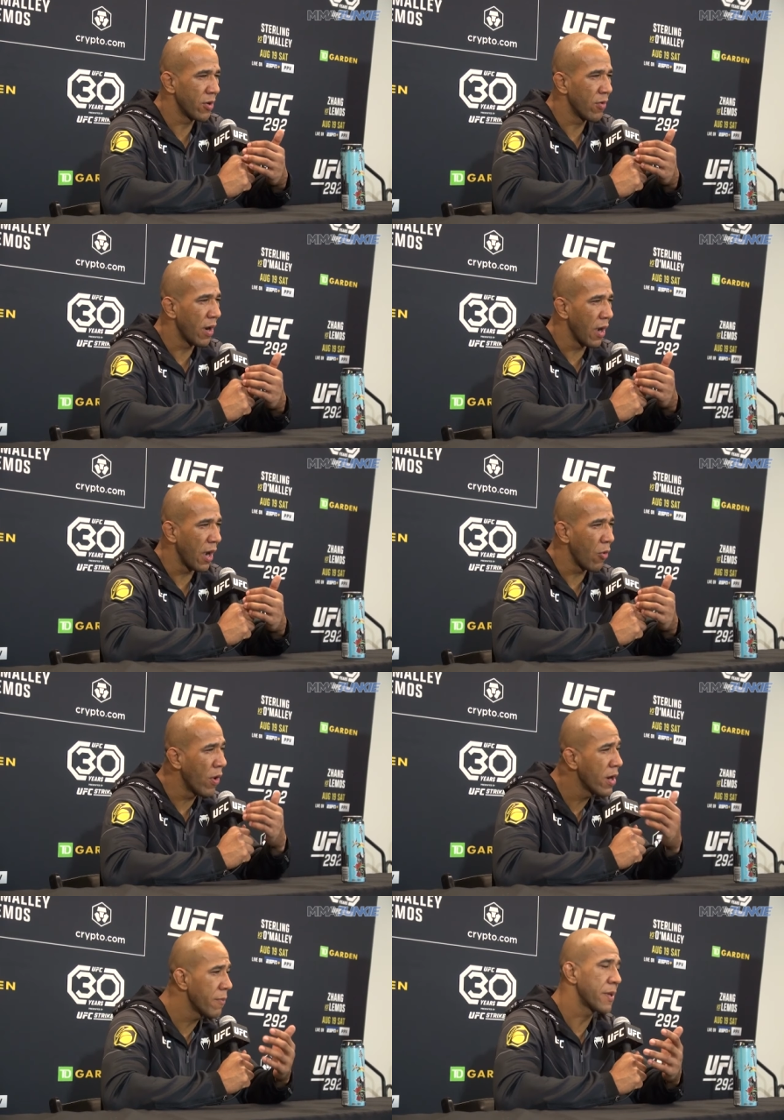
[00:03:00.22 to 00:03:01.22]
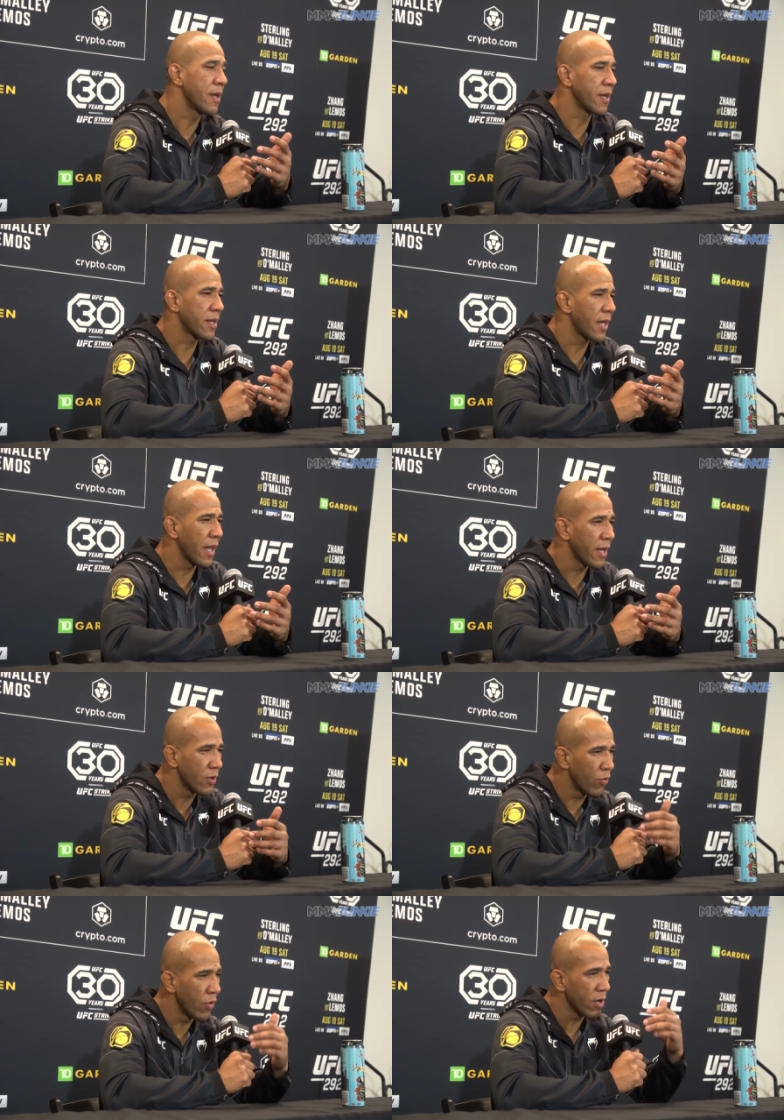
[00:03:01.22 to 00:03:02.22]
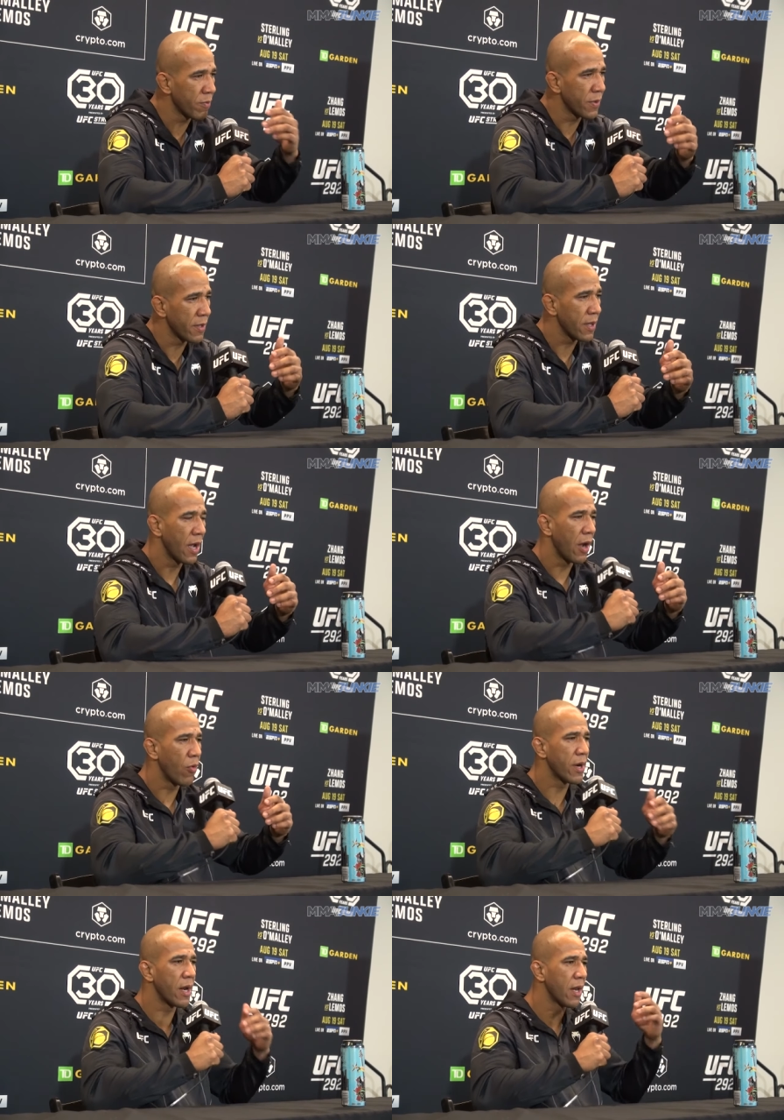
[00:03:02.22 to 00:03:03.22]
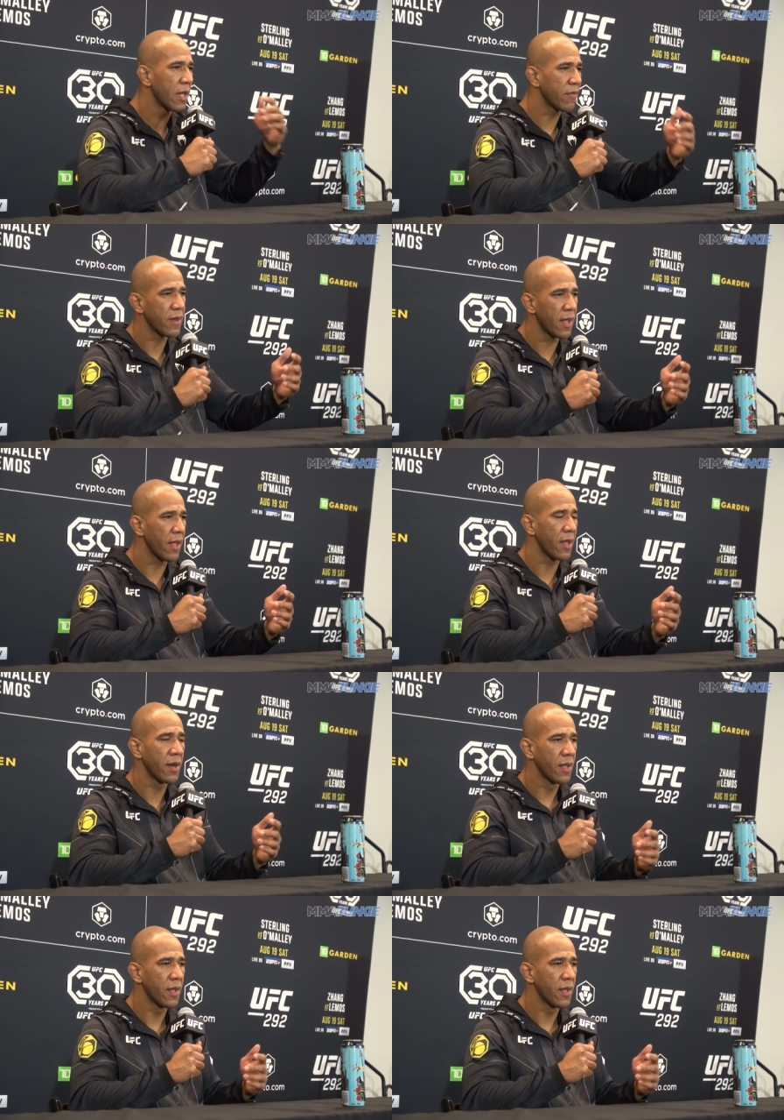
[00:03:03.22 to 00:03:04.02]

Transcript: know, I want to be in the cage. I want to live there.